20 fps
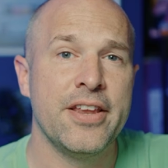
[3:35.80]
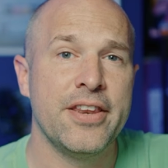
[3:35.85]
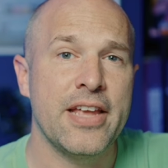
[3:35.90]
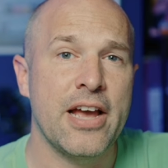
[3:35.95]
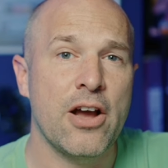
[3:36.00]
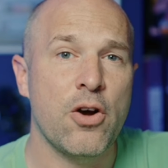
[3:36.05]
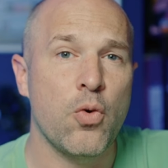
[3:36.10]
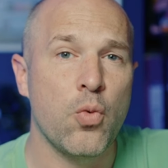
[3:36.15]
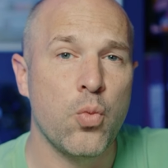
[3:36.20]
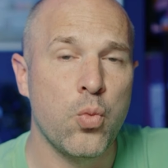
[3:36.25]

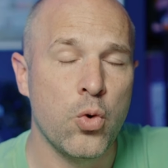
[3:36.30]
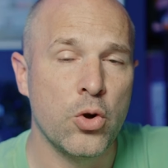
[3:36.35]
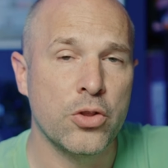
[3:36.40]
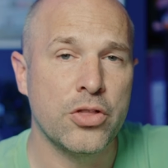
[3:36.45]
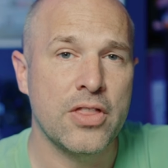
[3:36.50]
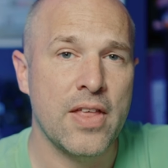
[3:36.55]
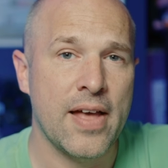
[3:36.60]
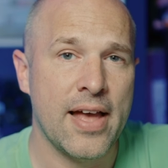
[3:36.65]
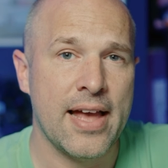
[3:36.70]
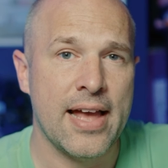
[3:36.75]
Now,
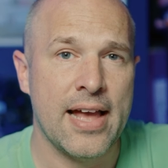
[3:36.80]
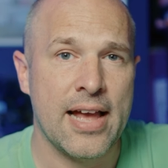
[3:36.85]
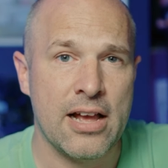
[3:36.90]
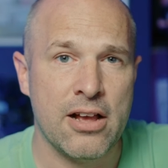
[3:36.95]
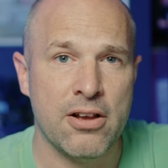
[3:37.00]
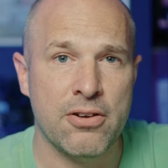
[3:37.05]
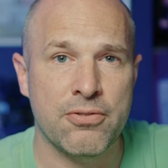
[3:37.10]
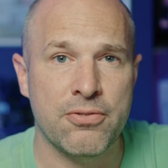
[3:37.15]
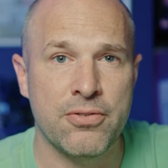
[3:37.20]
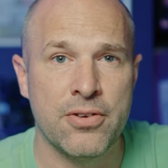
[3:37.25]
would that
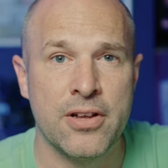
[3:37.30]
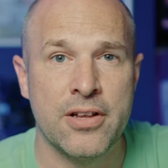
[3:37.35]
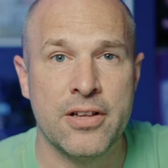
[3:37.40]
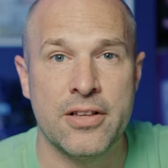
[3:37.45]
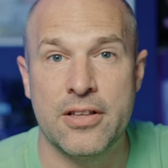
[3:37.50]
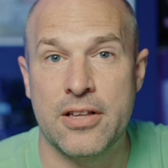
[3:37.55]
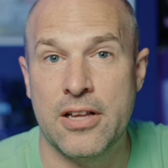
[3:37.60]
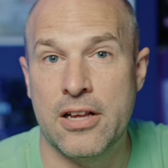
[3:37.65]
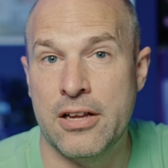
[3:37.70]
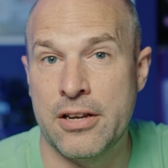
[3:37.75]
have
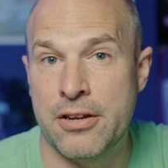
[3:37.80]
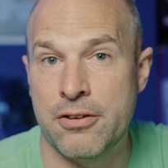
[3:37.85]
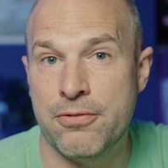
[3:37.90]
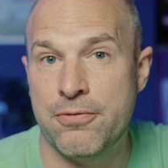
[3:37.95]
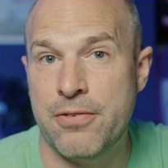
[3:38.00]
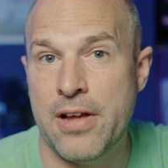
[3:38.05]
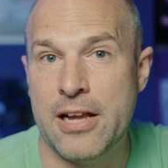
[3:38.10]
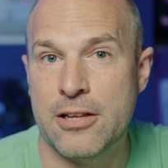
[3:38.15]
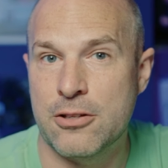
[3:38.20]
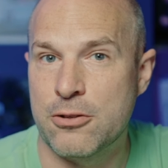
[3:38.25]
an
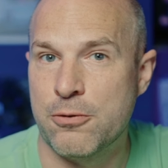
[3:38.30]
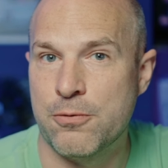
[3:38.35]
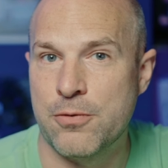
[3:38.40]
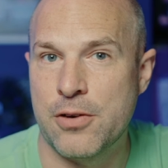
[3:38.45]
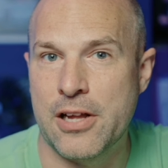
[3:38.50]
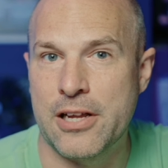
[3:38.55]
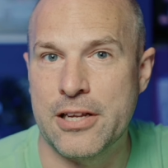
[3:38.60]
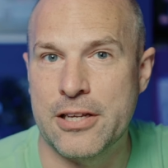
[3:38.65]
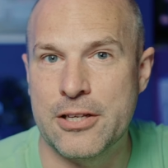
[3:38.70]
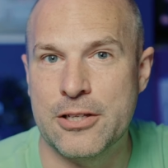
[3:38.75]
effect of
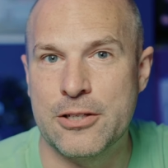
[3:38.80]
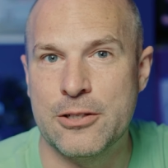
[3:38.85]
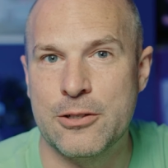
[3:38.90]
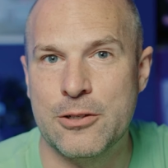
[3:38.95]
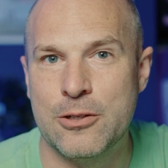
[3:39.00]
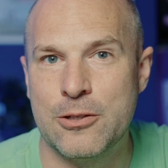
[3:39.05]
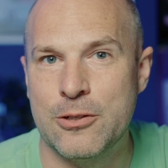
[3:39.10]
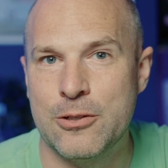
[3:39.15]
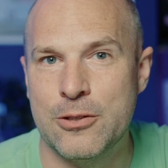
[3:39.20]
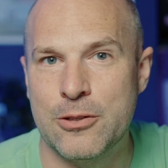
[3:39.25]
like
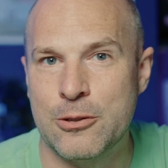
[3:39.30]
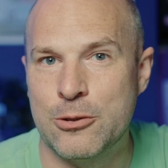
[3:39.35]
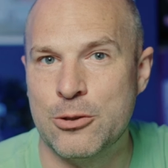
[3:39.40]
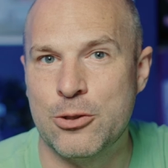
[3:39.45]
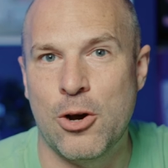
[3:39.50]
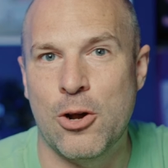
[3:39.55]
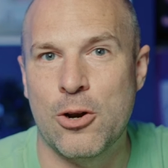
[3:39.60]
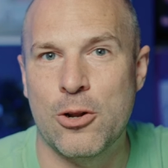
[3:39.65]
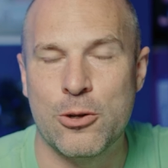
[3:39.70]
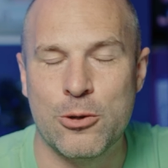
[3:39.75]
the
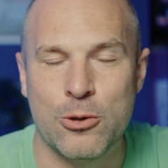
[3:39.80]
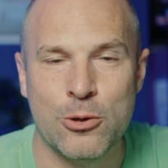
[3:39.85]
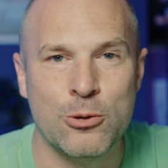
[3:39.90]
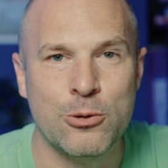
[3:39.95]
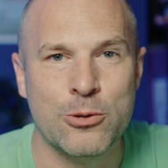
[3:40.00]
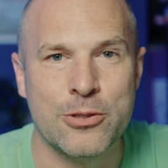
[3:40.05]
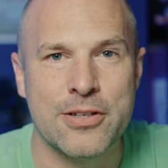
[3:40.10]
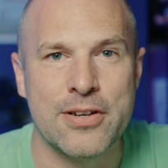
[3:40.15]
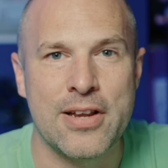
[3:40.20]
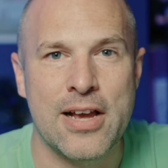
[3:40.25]
dollar
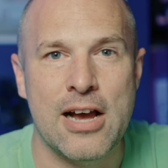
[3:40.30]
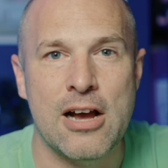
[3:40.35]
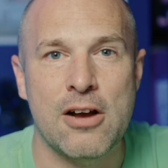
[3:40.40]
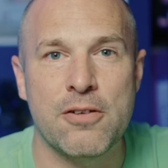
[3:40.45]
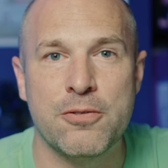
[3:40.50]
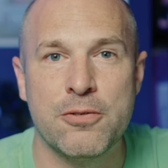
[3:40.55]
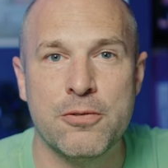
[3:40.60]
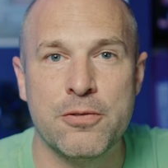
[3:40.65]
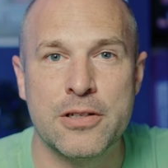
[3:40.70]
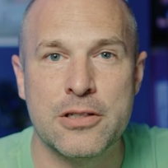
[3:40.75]
losing
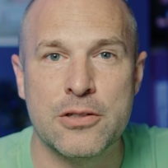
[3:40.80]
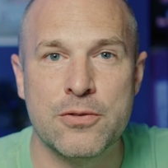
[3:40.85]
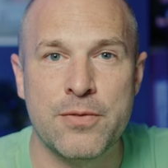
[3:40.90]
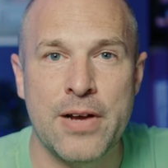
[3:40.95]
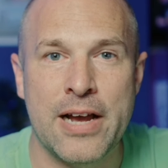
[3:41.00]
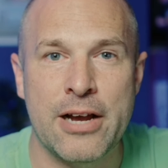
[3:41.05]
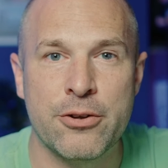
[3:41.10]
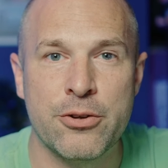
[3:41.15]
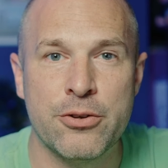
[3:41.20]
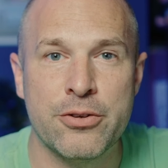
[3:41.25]
half of its
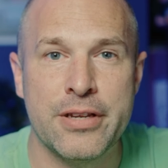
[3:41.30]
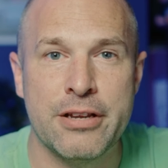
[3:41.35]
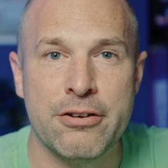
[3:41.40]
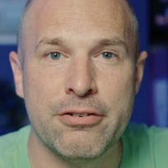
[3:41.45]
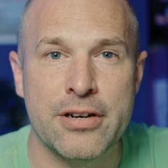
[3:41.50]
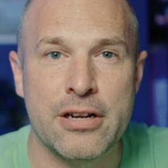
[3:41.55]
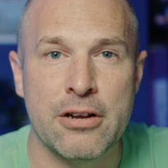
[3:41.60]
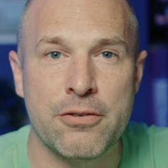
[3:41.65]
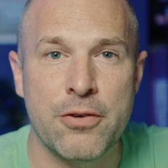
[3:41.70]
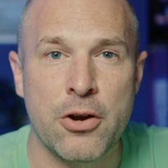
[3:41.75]
value near
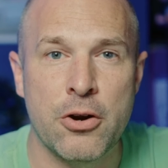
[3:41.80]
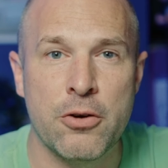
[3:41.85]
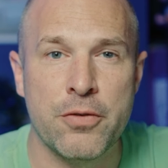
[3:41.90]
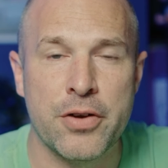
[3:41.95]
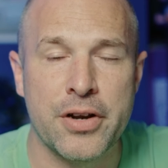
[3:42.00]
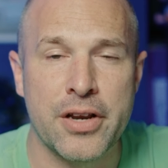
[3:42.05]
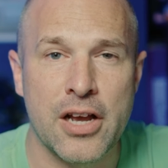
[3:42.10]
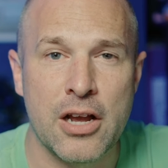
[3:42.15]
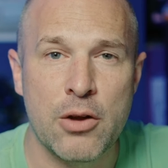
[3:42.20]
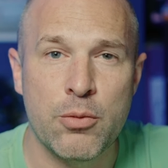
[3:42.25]
enough
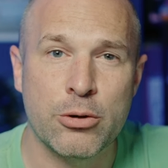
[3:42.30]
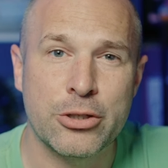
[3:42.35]
overnight?